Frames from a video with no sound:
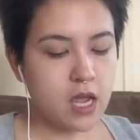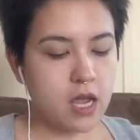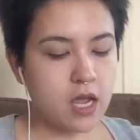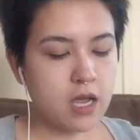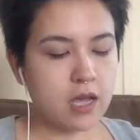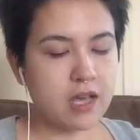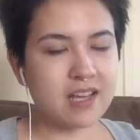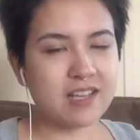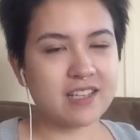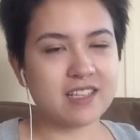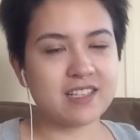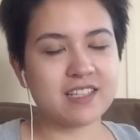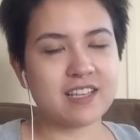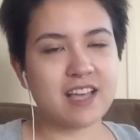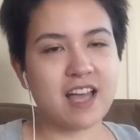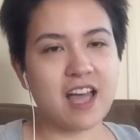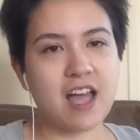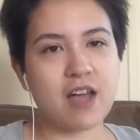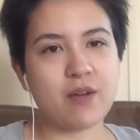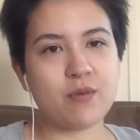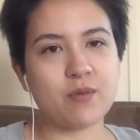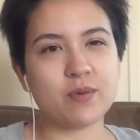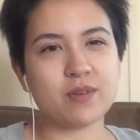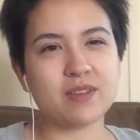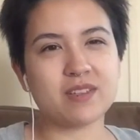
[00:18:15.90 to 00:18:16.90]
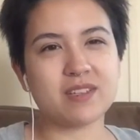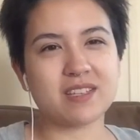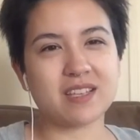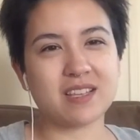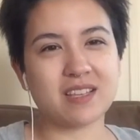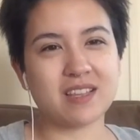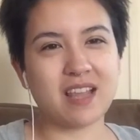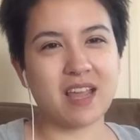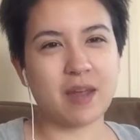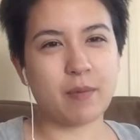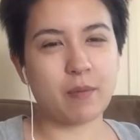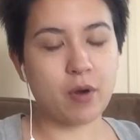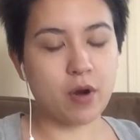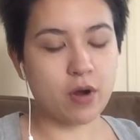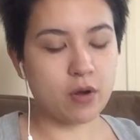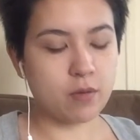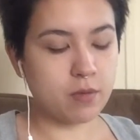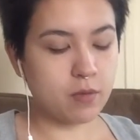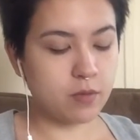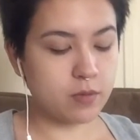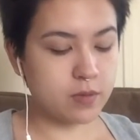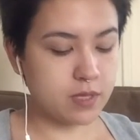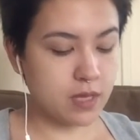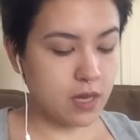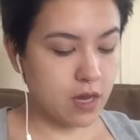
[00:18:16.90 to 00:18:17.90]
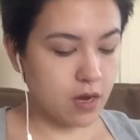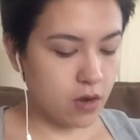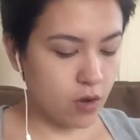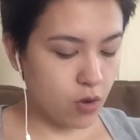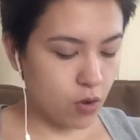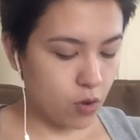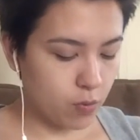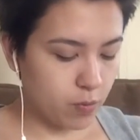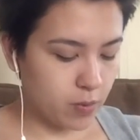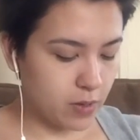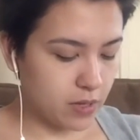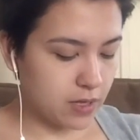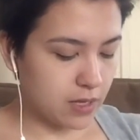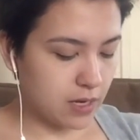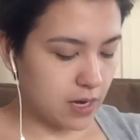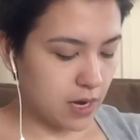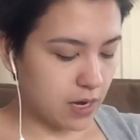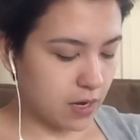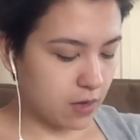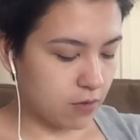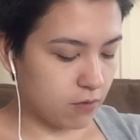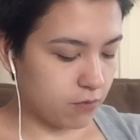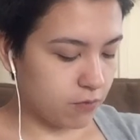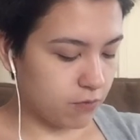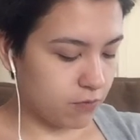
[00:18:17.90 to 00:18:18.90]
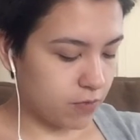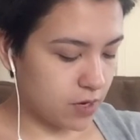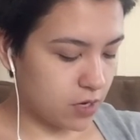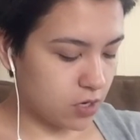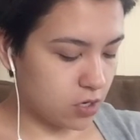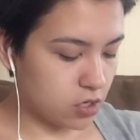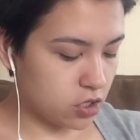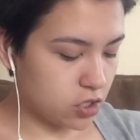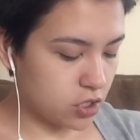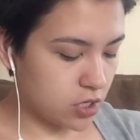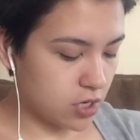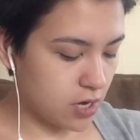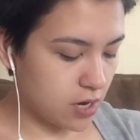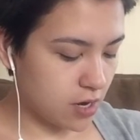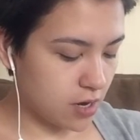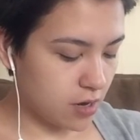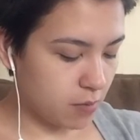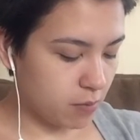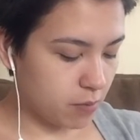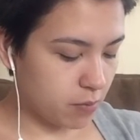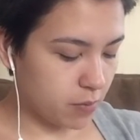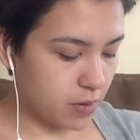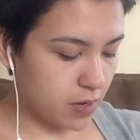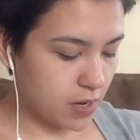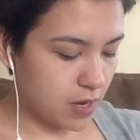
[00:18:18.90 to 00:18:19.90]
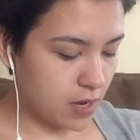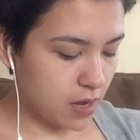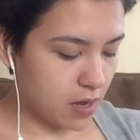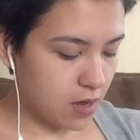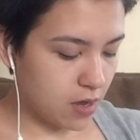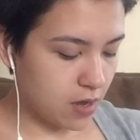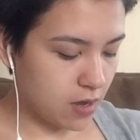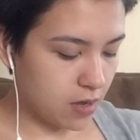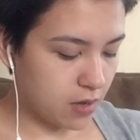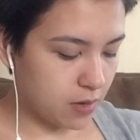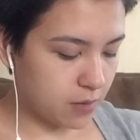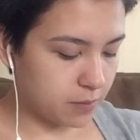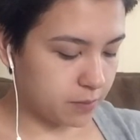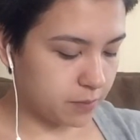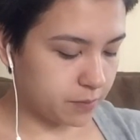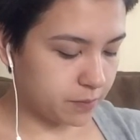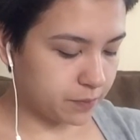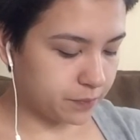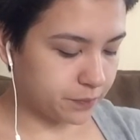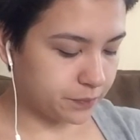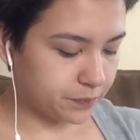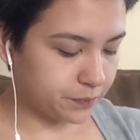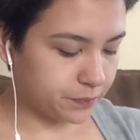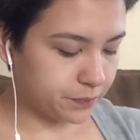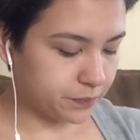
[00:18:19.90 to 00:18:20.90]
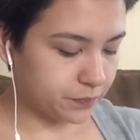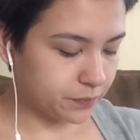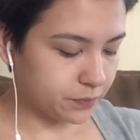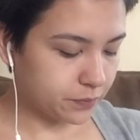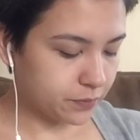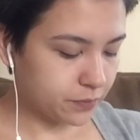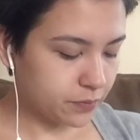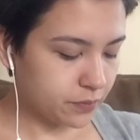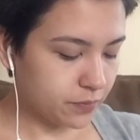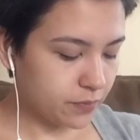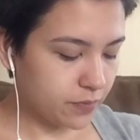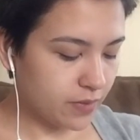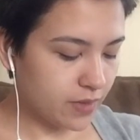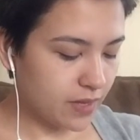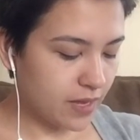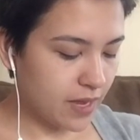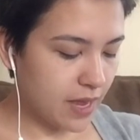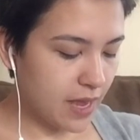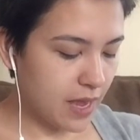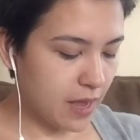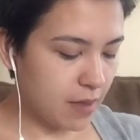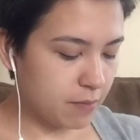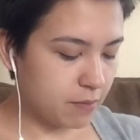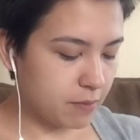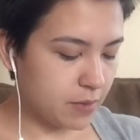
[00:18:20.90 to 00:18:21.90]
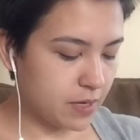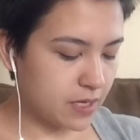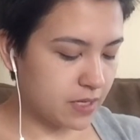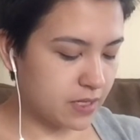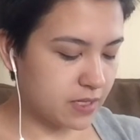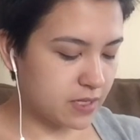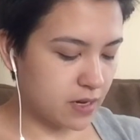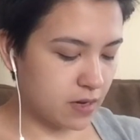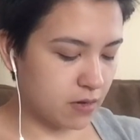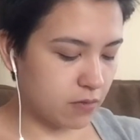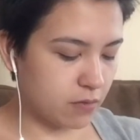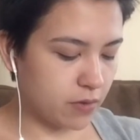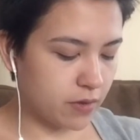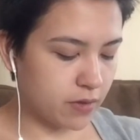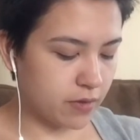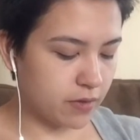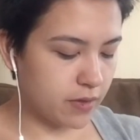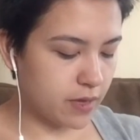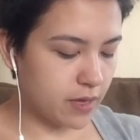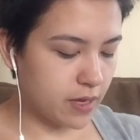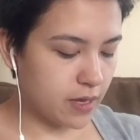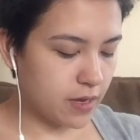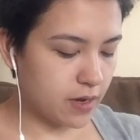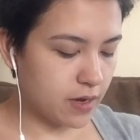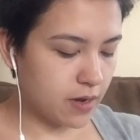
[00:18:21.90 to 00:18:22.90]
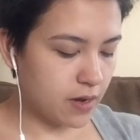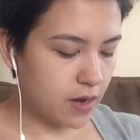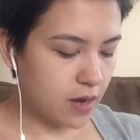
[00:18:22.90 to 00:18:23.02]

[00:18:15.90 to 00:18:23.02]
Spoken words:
because I was like, part of me was kind of hoping that I could finish it up and be done with it